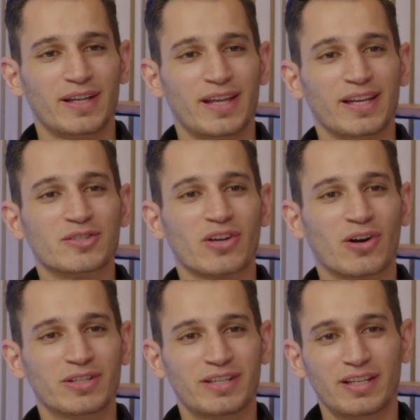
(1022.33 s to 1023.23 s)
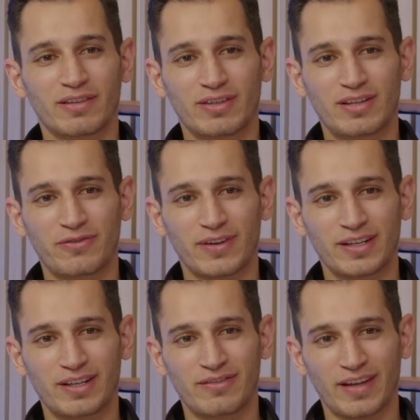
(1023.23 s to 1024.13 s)
It's hard to give a
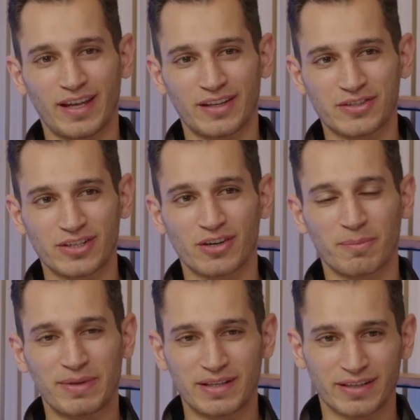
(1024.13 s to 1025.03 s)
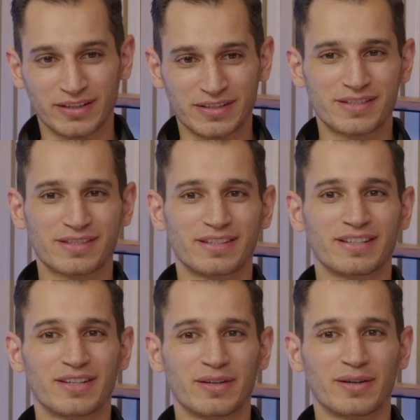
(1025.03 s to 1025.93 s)
definitive answer because
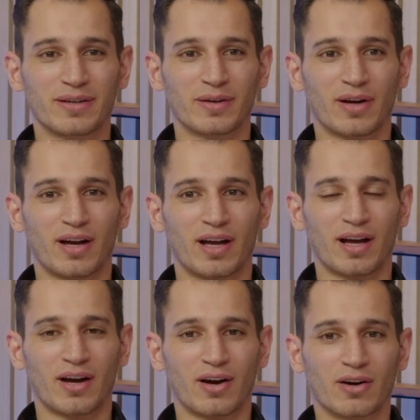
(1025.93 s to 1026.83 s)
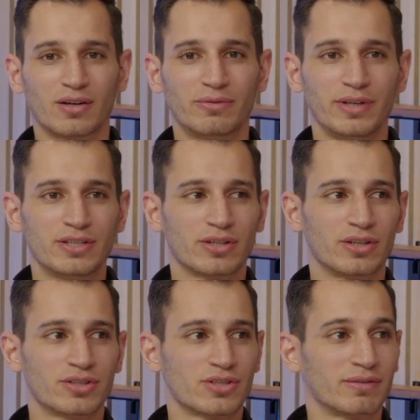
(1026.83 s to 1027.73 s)
our
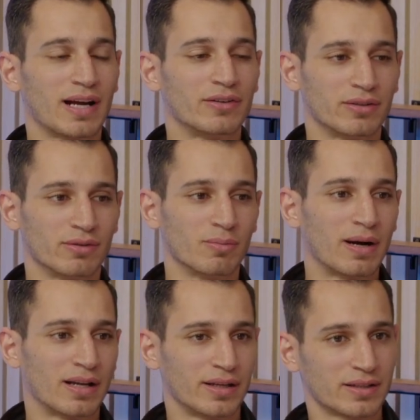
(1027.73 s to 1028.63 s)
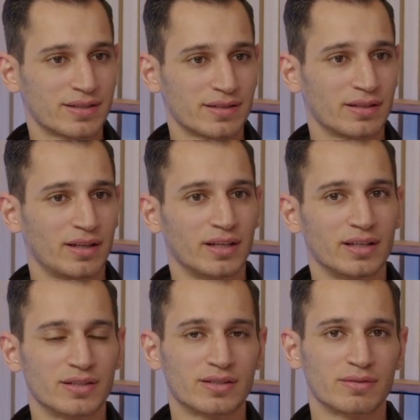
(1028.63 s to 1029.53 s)
research surrounding robotics
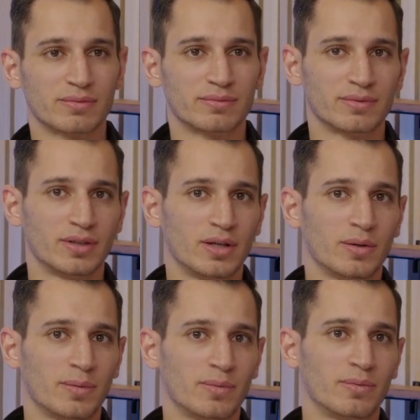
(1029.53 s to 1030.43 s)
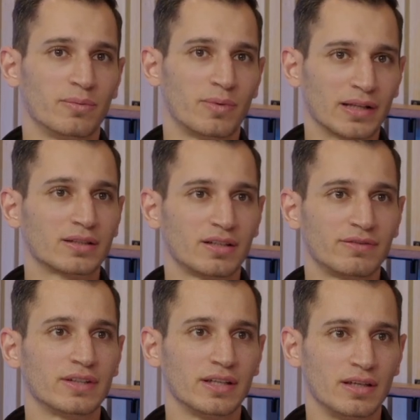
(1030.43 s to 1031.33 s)
is
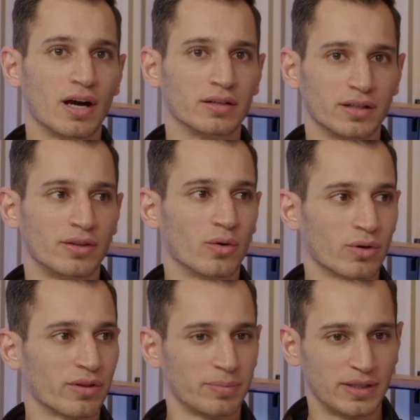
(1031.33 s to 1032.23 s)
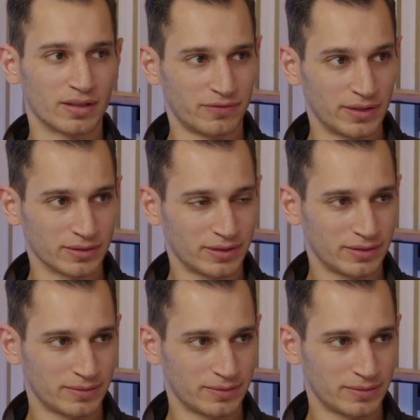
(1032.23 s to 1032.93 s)
relatively young in the orthopedic field.